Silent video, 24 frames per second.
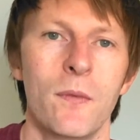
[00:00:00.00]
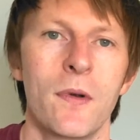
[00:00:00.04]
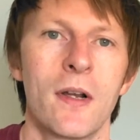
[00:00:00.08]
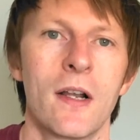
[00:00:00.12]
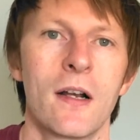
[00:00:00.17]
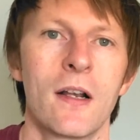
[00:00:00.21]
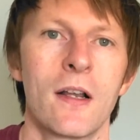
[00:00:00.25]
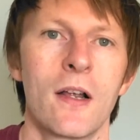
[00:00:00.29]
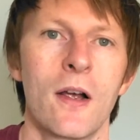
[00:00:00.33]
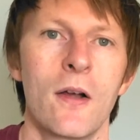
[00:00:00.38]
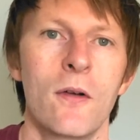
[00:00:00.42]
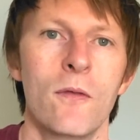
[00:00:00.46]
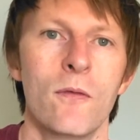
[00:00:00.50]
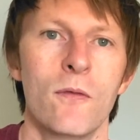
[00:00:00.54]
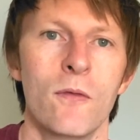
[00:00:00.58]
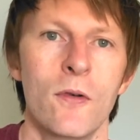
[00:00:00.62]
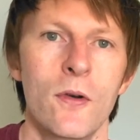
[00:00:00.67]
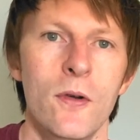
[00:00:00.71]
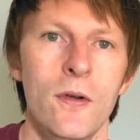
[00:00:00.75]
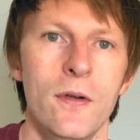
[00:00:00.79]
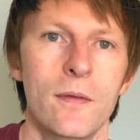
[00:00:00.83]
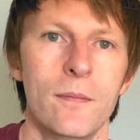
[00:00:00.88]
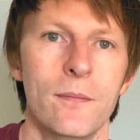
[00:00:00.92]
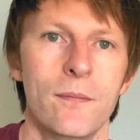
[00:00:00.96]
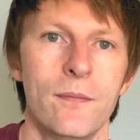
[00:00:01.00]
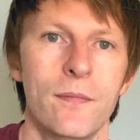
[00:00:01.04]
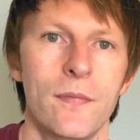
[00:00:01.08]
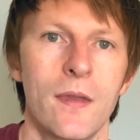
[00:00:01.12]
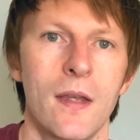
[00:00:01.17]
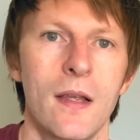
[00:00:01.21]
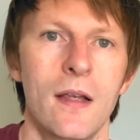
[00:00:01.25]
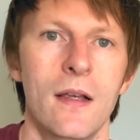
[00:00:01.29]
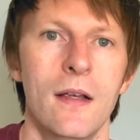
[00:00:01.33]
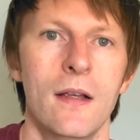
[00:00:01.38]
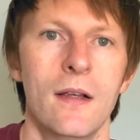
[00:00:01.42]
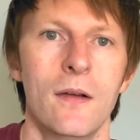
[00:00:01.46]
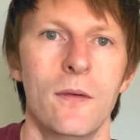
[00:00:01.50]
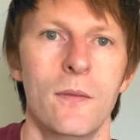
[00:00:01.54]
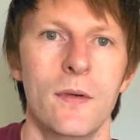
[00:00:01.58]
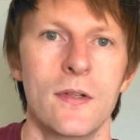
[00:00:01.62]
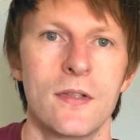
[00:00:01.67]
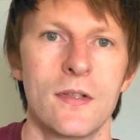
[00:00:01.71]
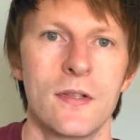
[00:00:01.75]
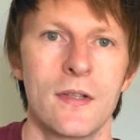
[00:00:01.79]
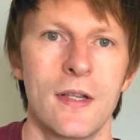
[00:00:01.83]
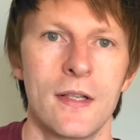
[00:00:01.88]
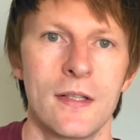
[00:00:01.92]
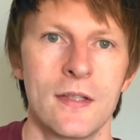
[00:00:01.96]
We're going to go root,
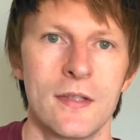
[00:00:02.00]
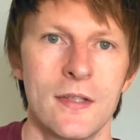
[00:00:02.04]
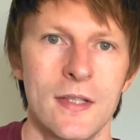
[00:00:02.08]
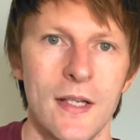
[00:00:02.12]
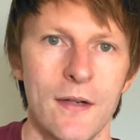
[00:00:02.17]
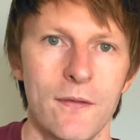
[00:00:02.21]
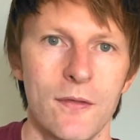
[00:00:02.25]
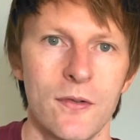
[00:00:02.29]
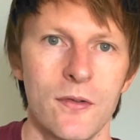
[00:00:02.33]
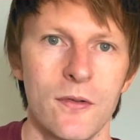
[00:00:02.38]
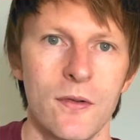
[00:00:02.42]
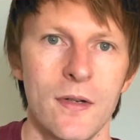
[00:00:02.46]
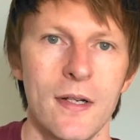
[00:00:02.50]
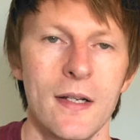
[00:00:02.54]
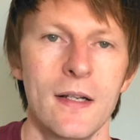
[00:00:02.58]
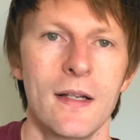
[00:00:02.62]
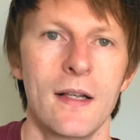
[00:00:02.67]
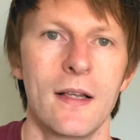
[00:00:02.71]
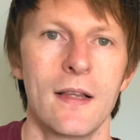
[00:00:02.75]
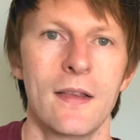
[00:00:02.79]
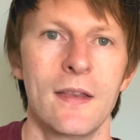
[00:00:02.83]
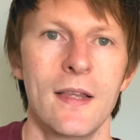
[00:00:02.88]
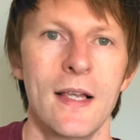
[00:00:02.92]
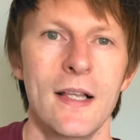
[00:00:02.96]
which is the 6th string,